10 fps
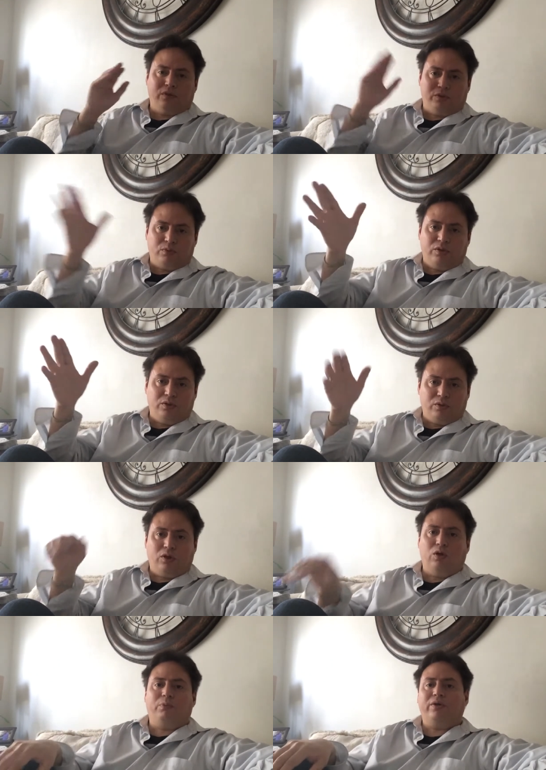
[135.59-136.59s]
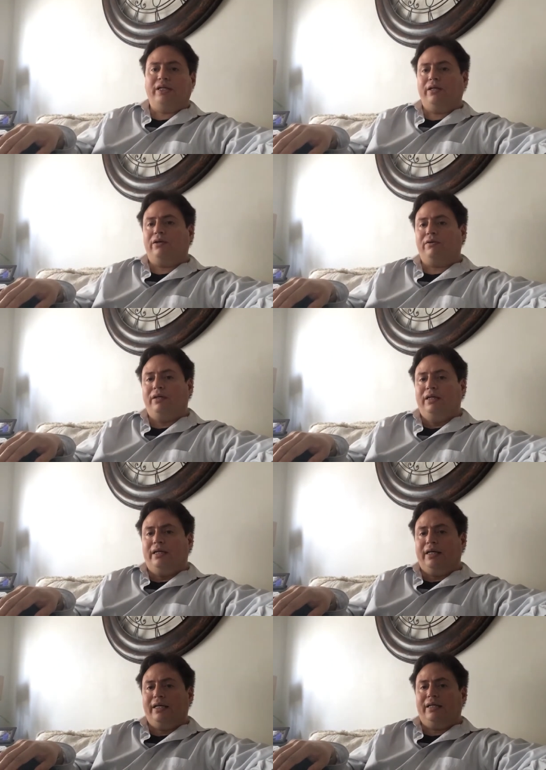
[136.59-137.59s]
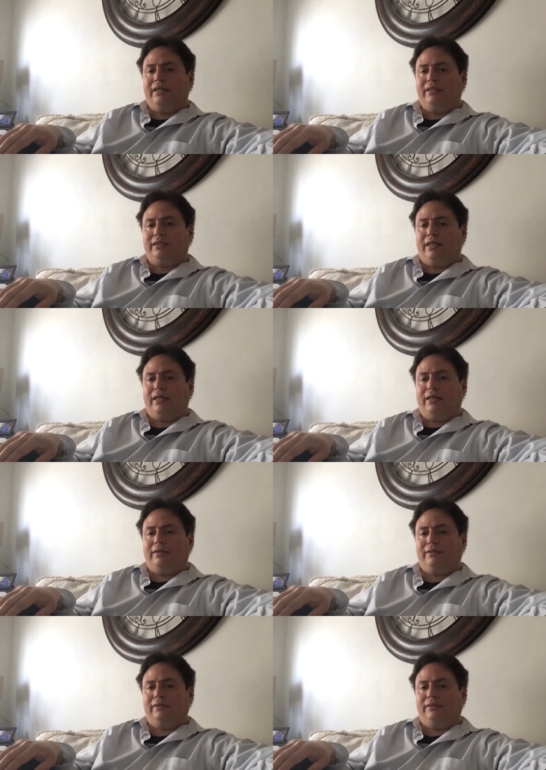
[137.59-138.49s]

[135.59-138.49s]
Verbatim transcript: Well, the real culprit here is uh,